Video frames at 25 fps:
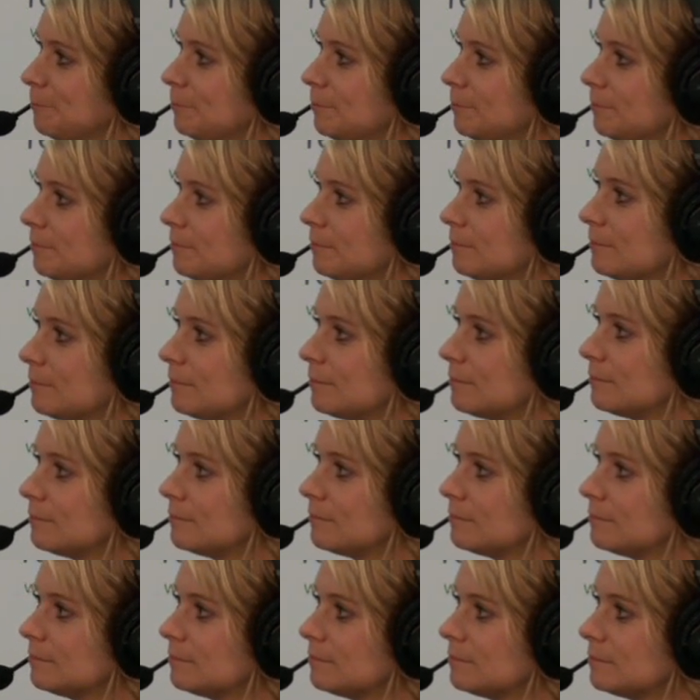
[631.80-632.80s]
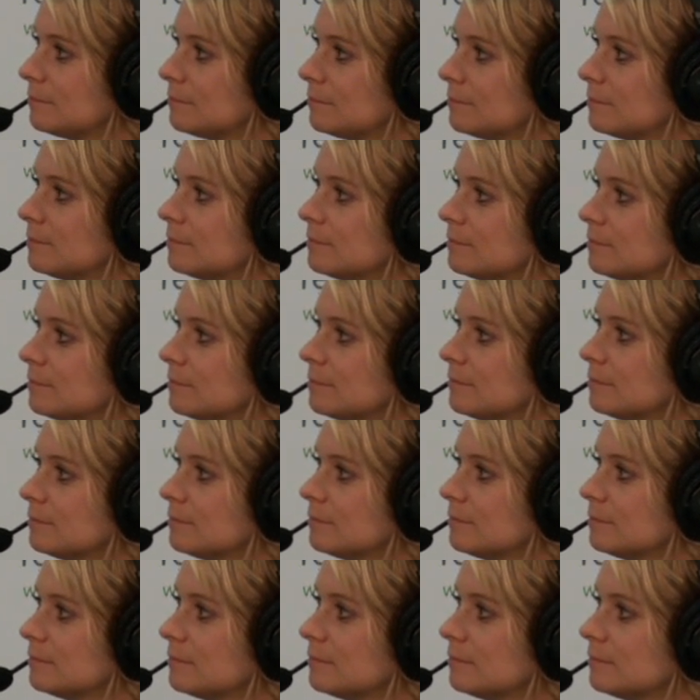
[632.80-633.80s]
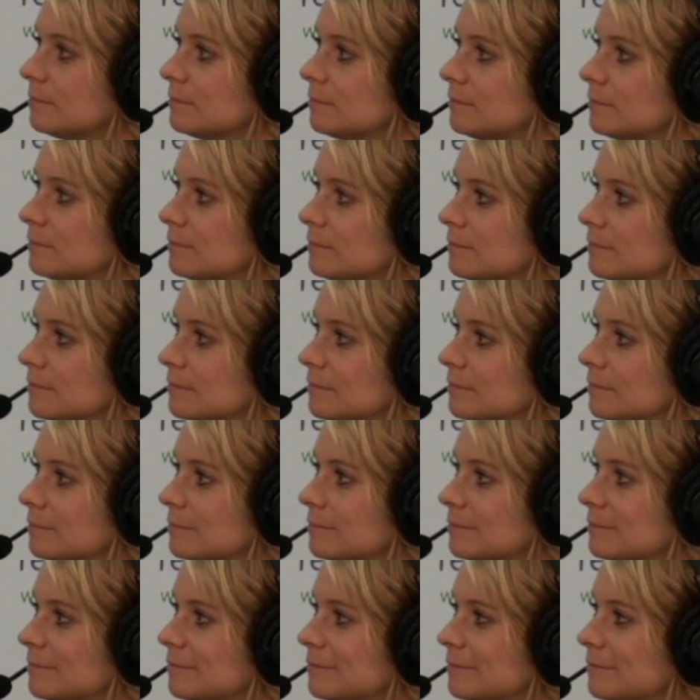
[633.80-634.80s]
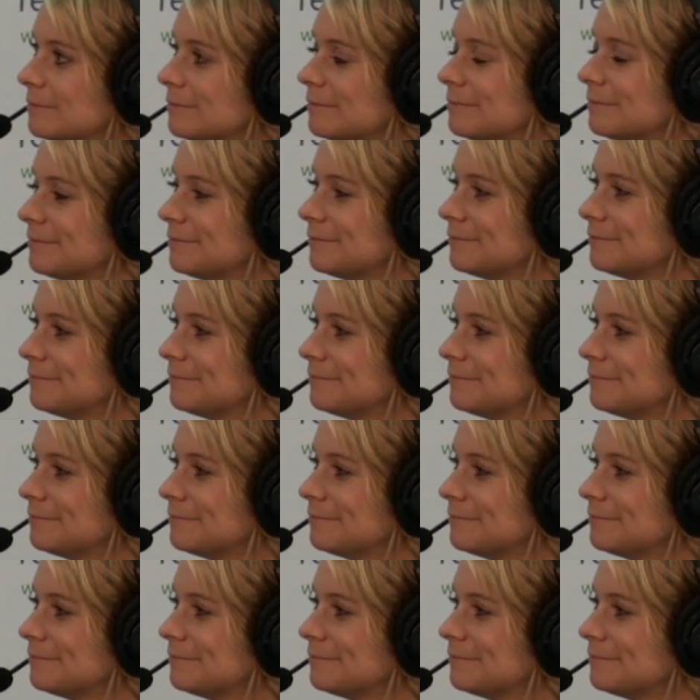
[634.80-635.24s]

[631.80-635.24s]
This person isn't speaking.